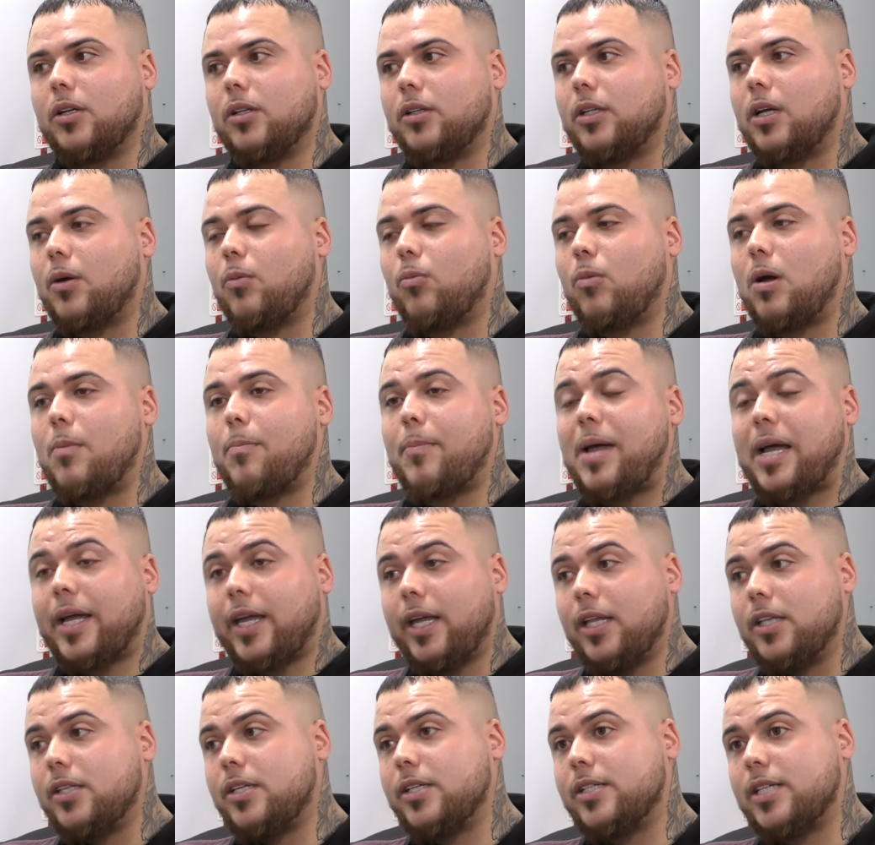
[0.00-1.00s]
that, that went
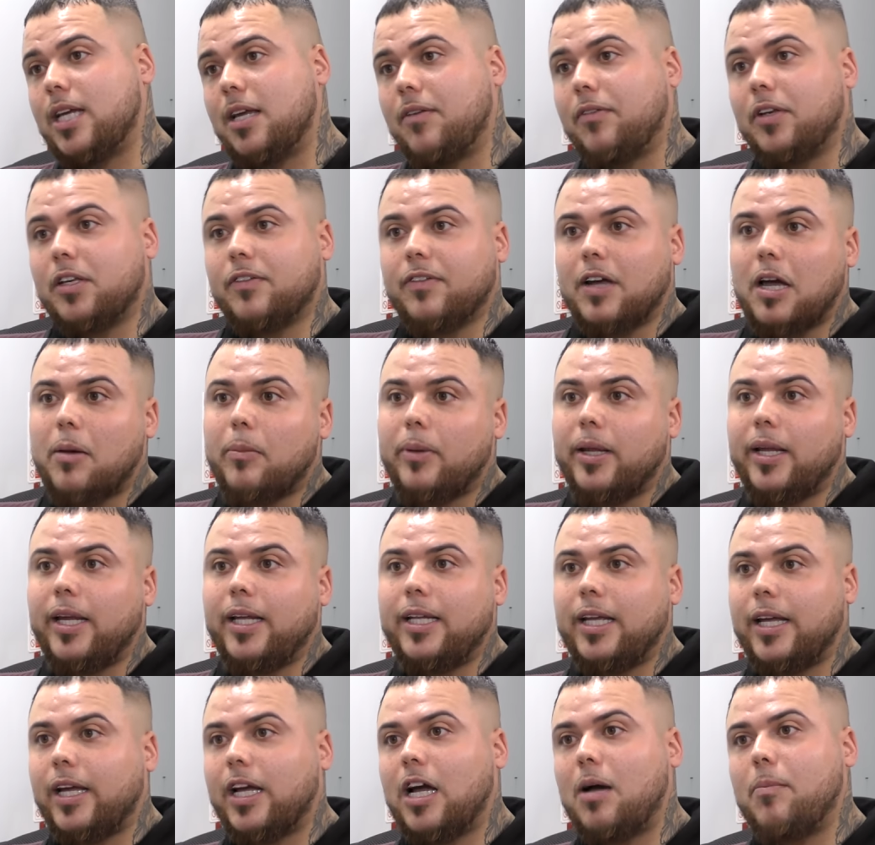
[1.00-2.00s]
back in to save his family.
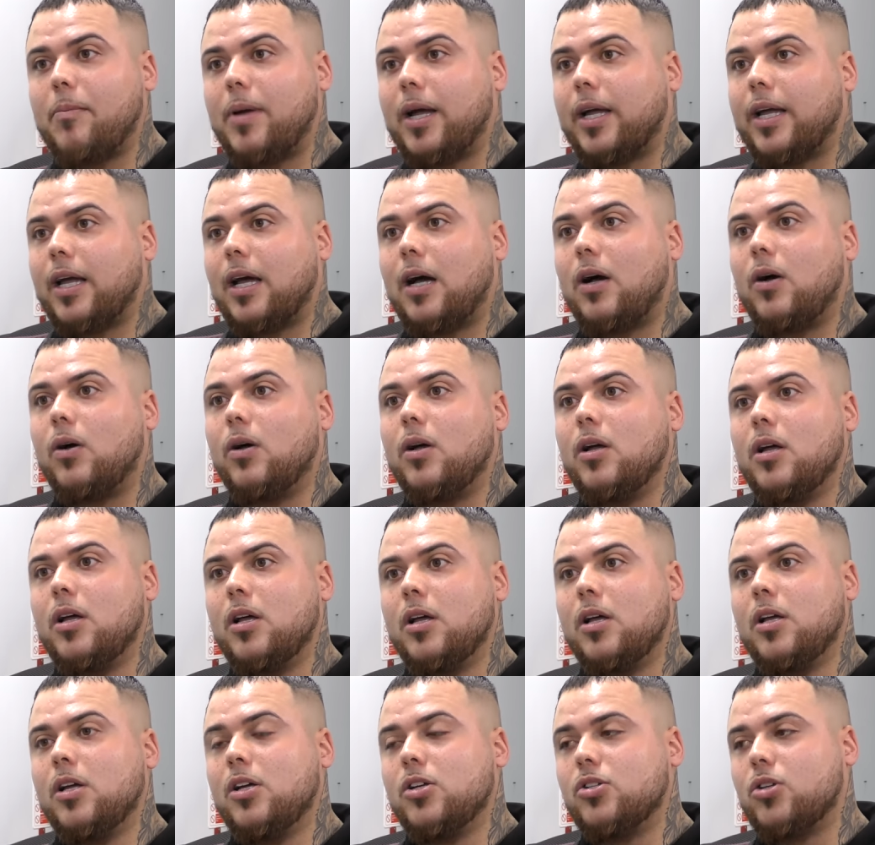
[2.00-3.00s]
He didn't come back out.
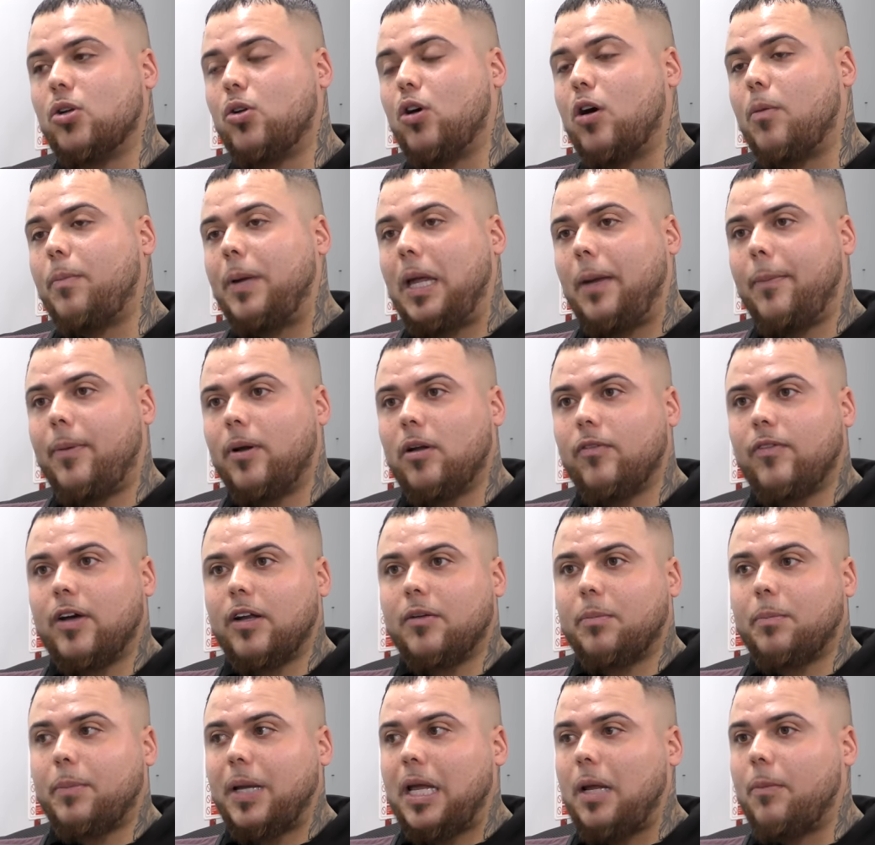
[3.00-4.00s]
So a lot of people have
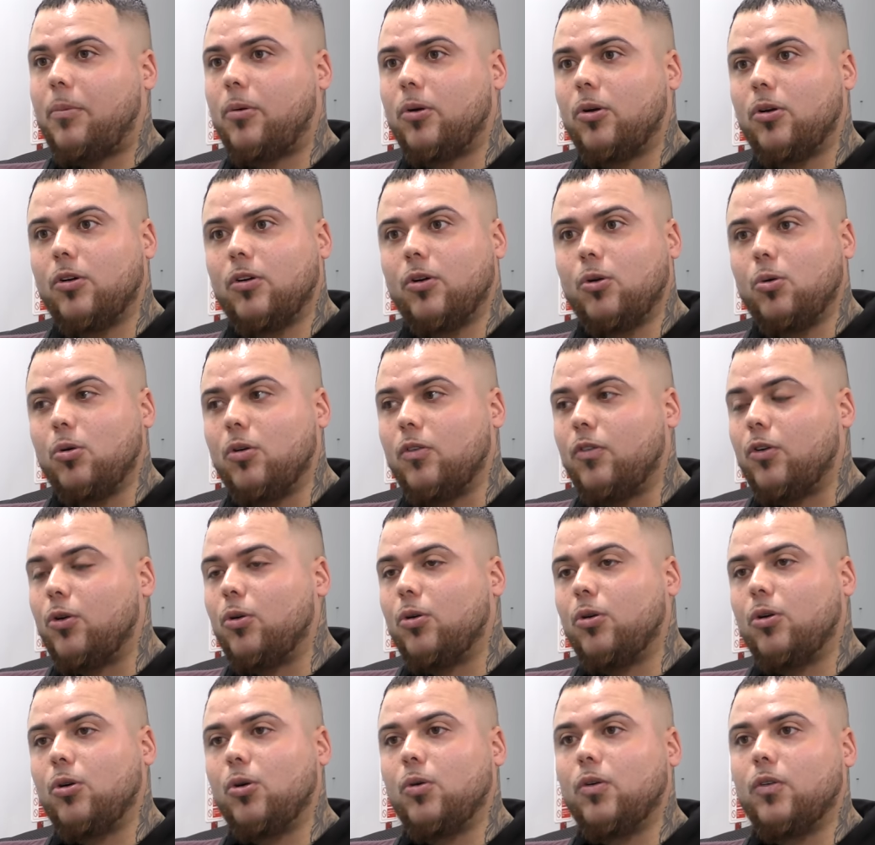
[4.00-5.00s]
had people who,
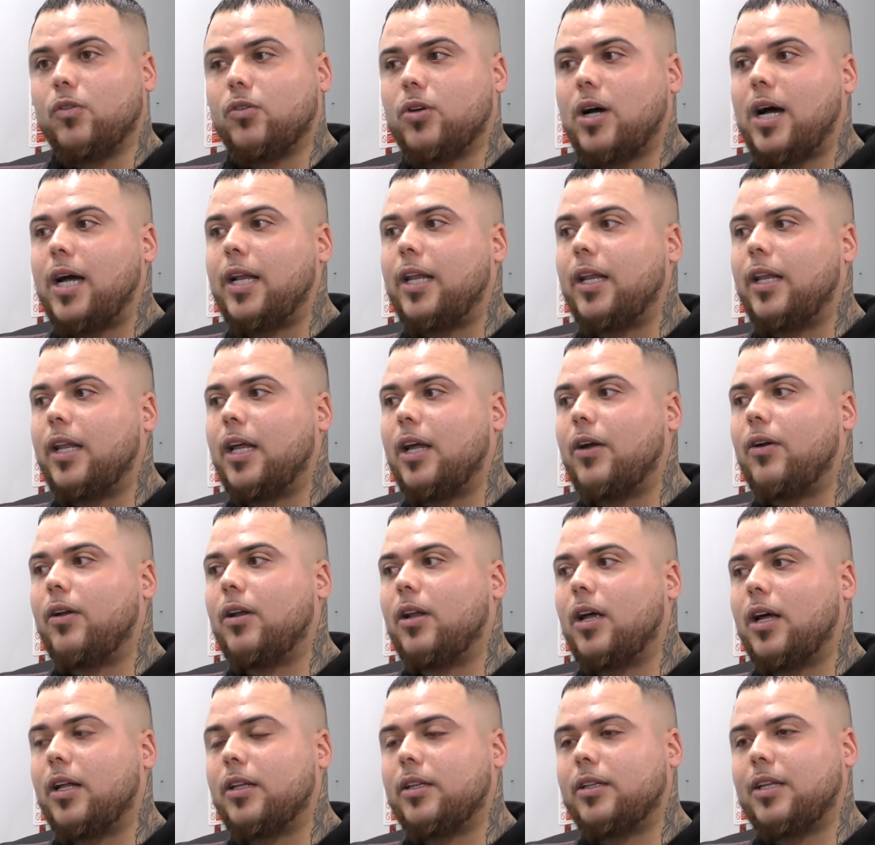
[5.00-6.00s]
who, who have died in there,
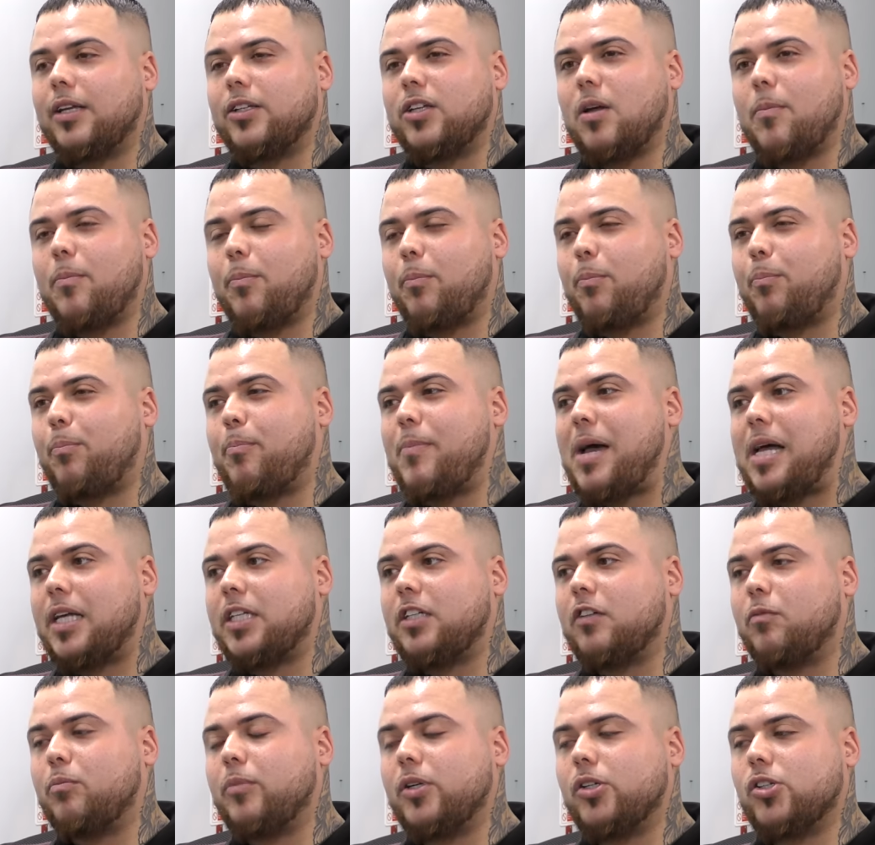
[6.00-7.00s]
and like there's a
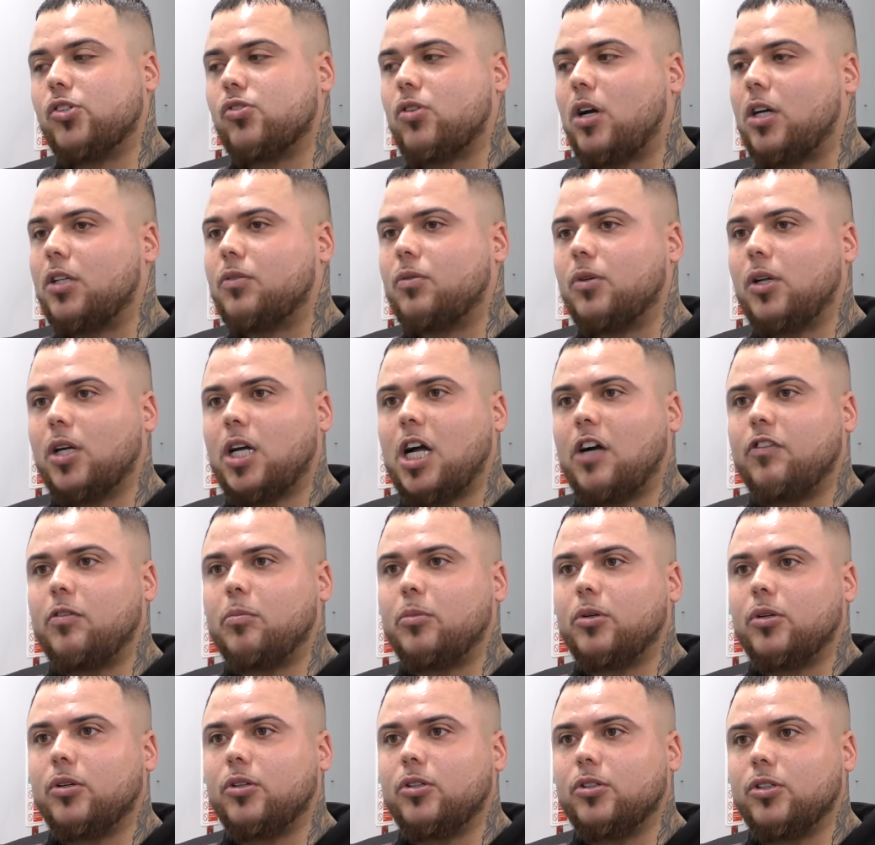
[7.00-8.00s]
massive mistrust for the
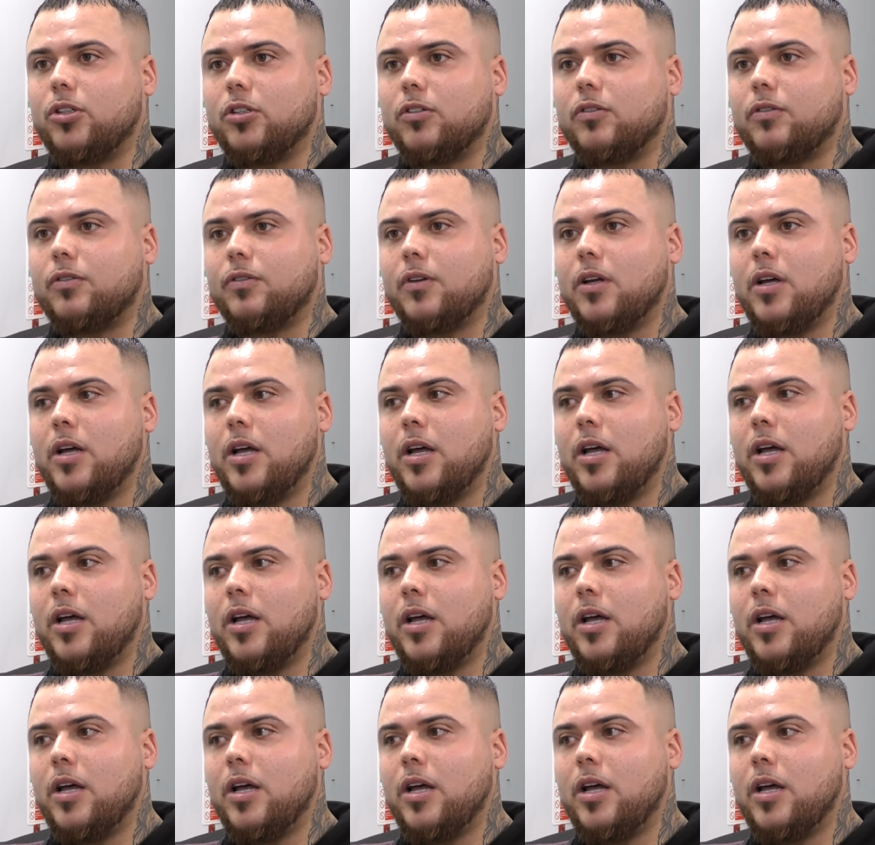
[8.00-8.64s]
government because of